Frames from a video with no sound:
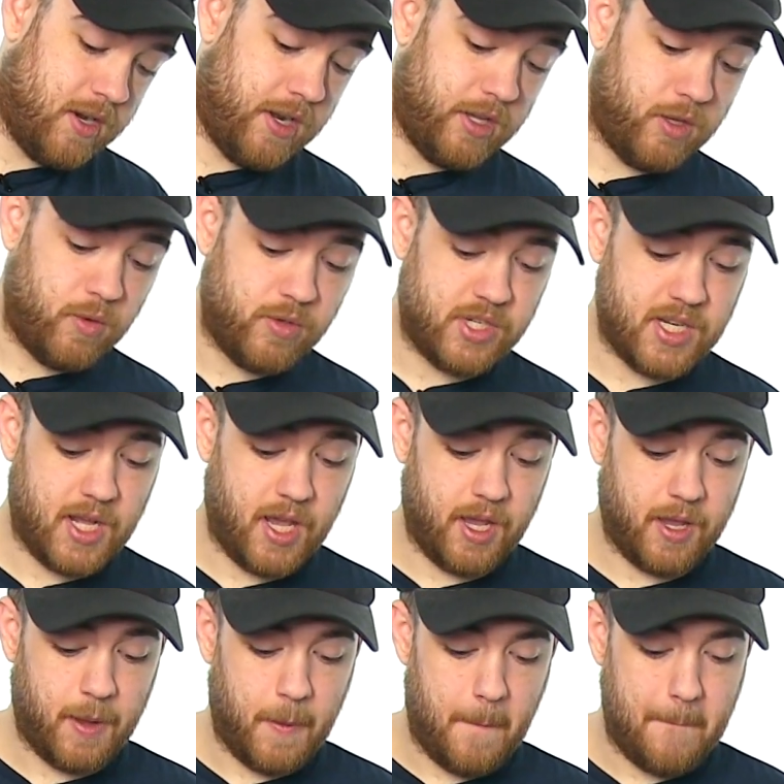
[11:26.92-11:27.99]
Now you
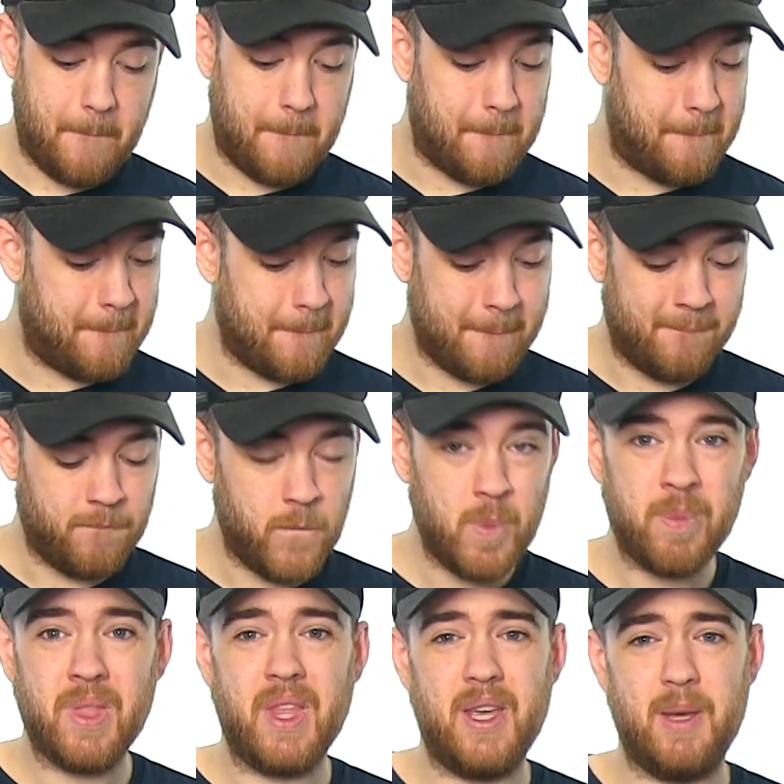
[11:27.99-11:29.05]
say.
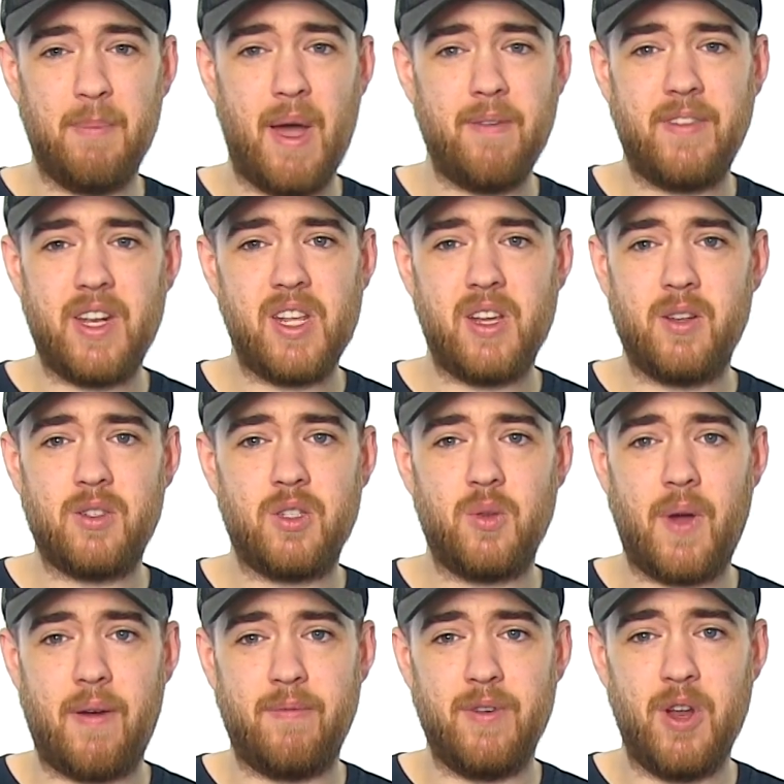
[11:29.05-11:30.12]
In my videos, you
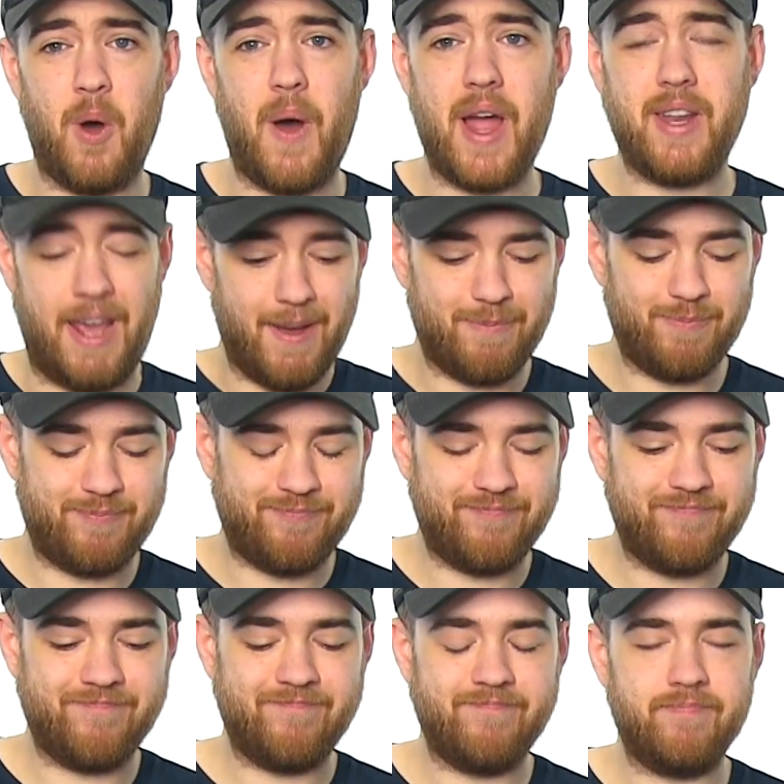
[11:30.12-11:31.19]
have no idea.
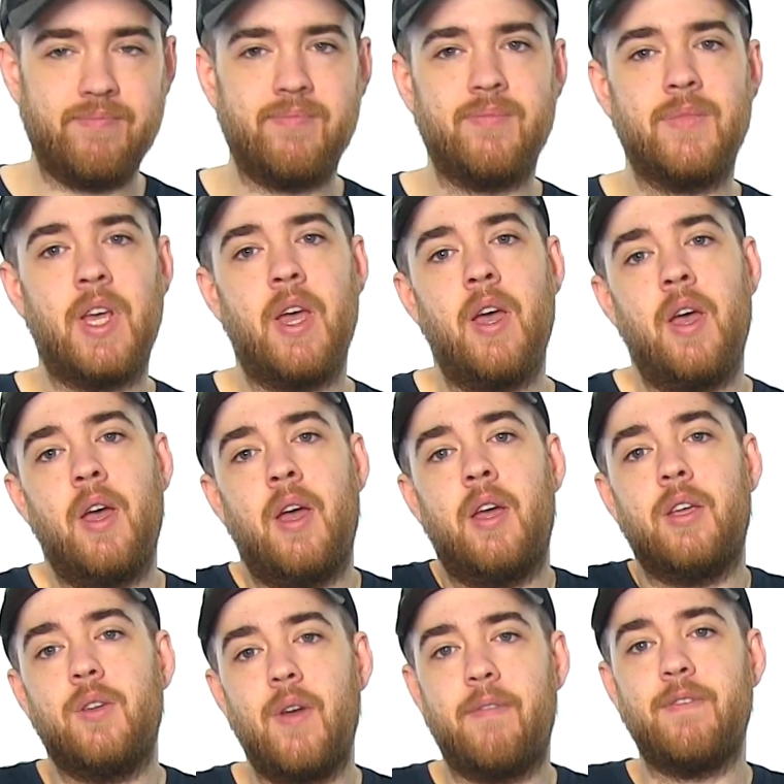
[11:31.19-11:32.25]

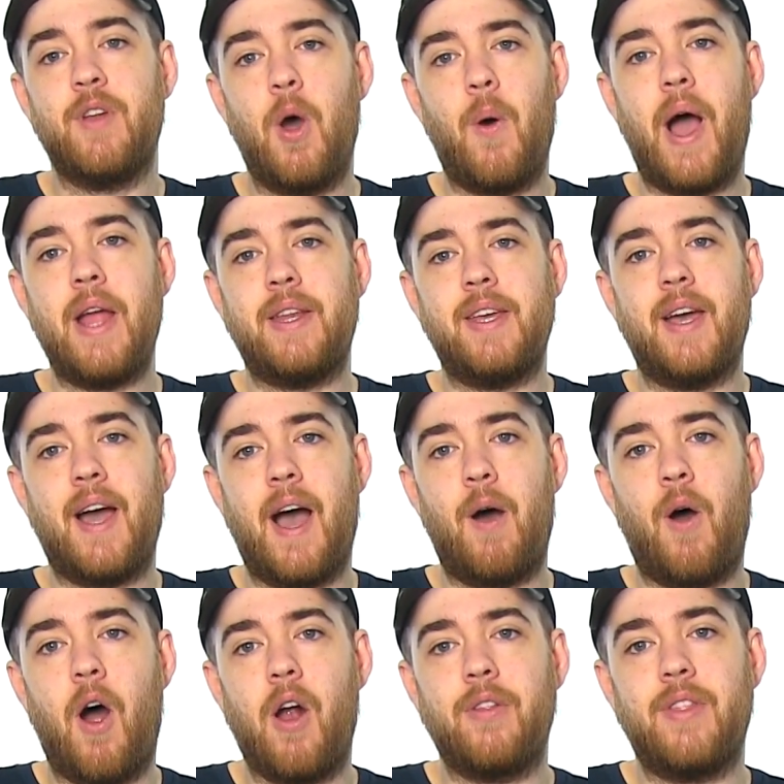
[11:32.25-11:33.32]
You have no idea how
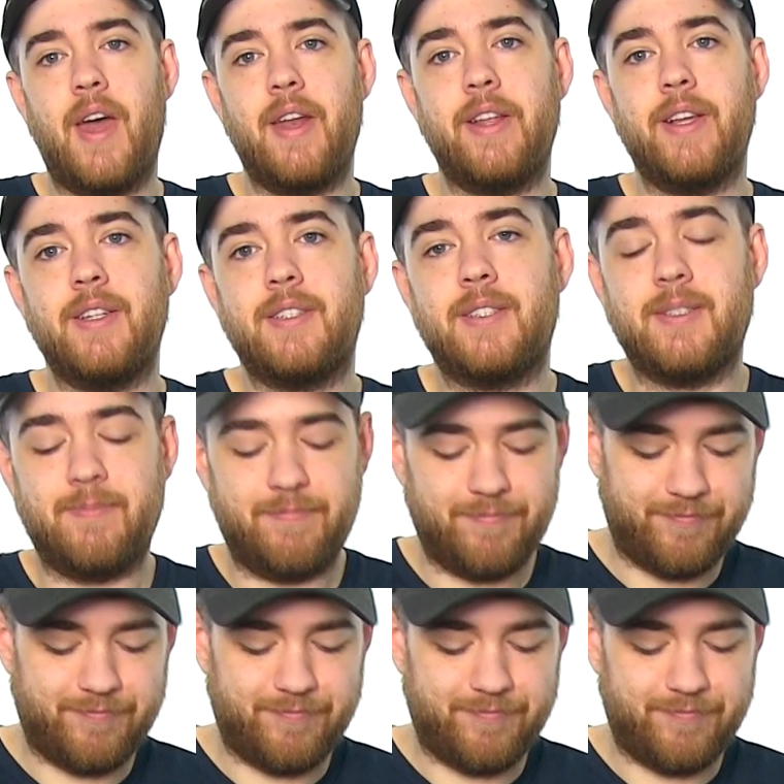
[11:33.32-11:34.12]
hard that is.